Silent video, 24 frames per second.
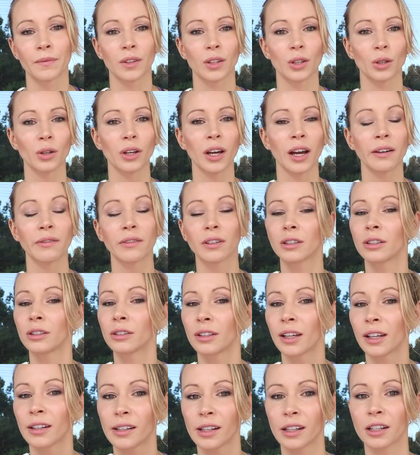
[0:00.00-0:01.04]
Do you have a
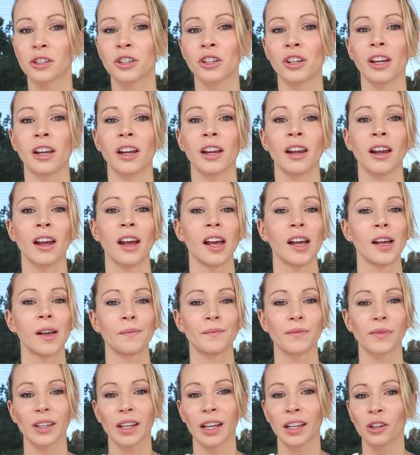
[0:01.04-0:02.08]
good energy?
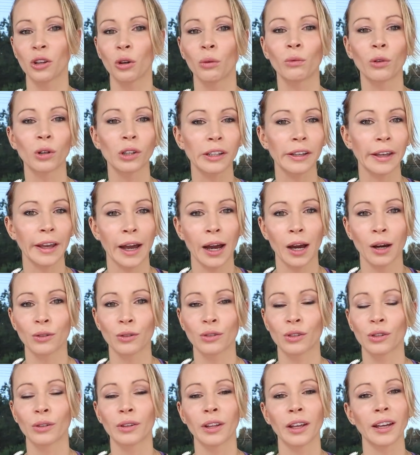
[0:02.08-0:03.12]
Can you work out?
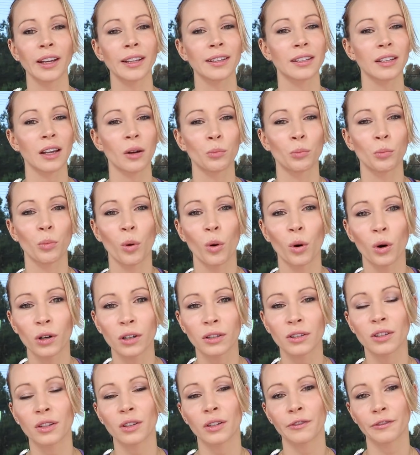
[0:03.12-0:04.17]
Do you think it
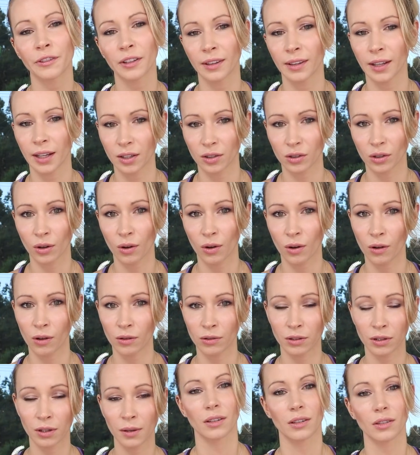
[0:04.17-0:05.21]
supports your fitness
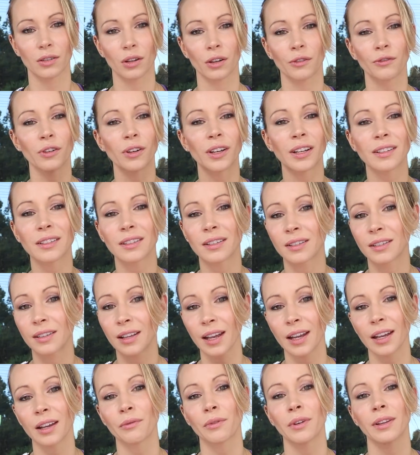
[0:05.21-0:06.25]
goals? So if you can
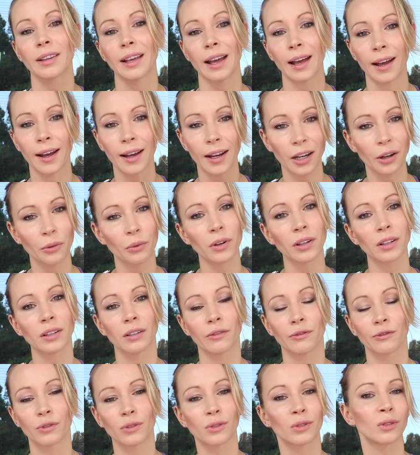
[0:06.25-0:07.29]
stick with high quality
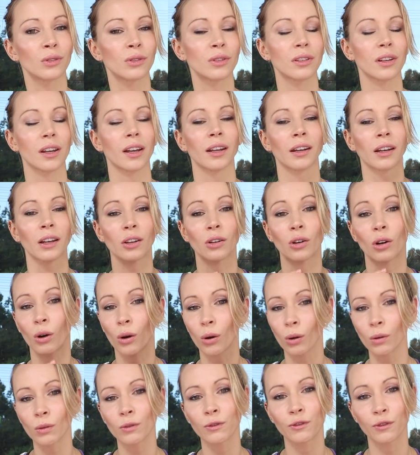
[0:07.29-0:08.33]
foods and
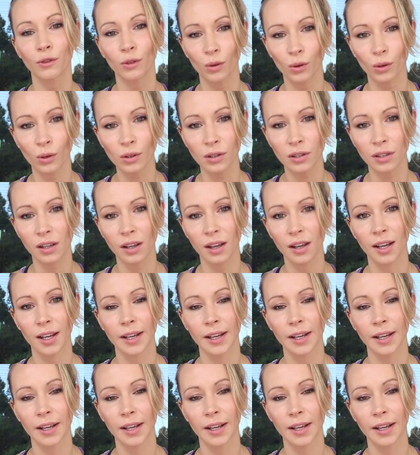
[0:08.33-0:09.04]
whole foods,